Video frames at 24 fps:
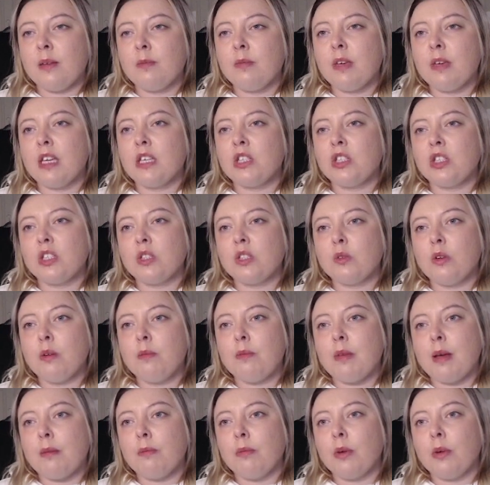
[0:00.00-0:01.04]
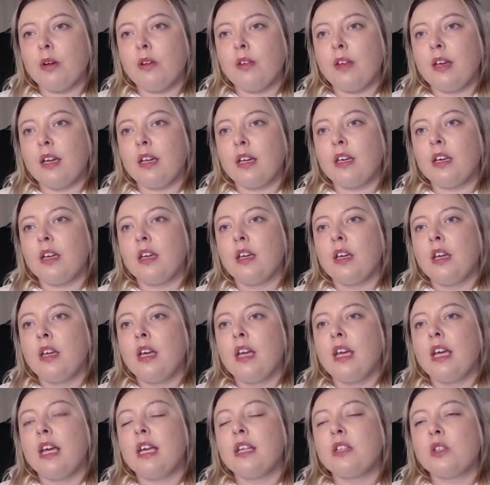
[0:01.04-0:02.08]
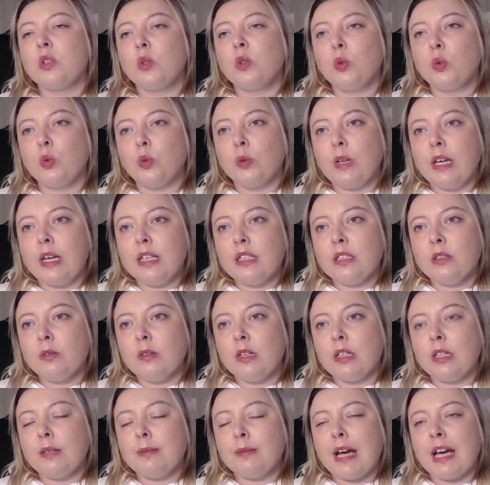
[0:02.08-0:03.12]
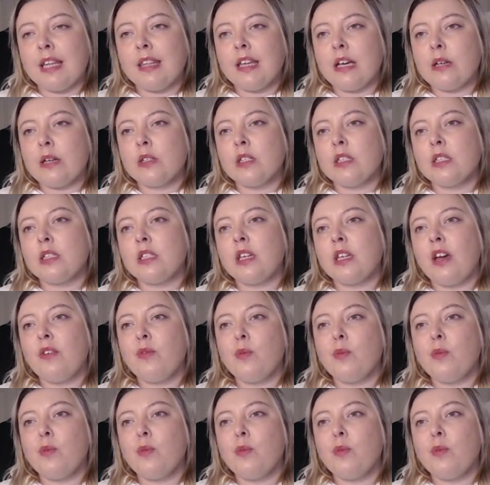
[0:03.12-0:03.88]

is just remember, like, it's great to run the bathhouse and stuff,